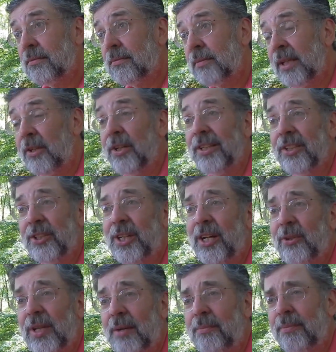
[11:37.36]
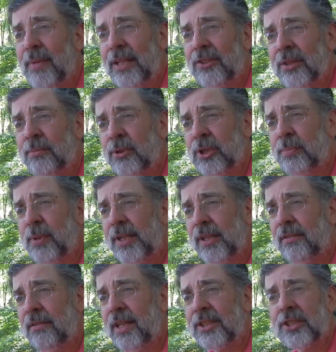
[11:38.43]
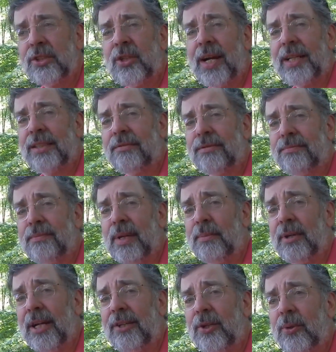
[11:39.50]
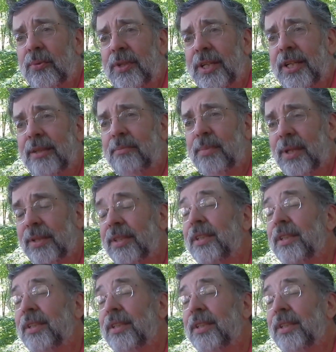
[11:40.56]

And now that makes the Bush Buddy less attractive. Maybe I don't need it, but